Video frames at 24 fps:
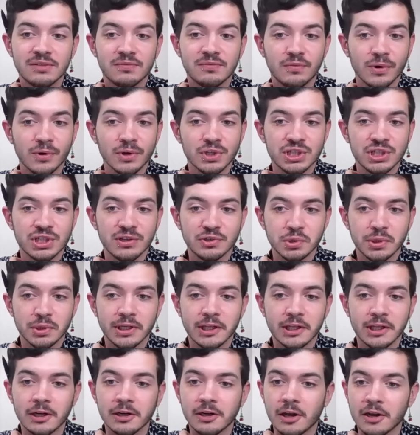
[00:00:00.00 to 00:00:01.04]
She had four
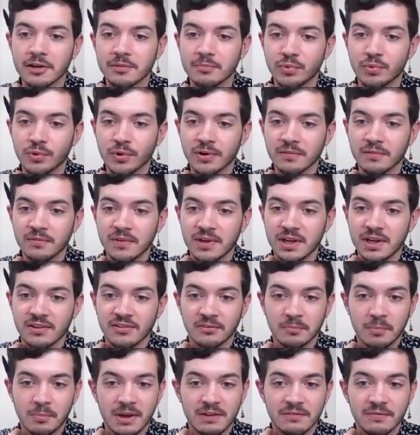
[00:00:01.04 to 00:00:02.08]
children and an unborn
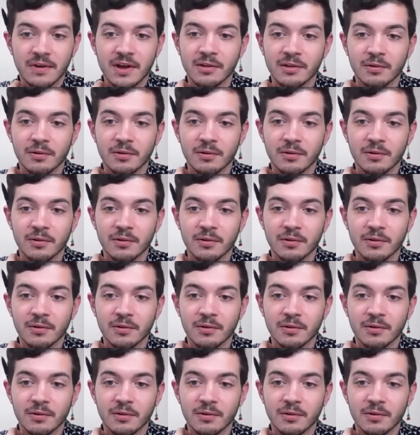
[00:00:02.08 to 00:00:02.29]
fetus.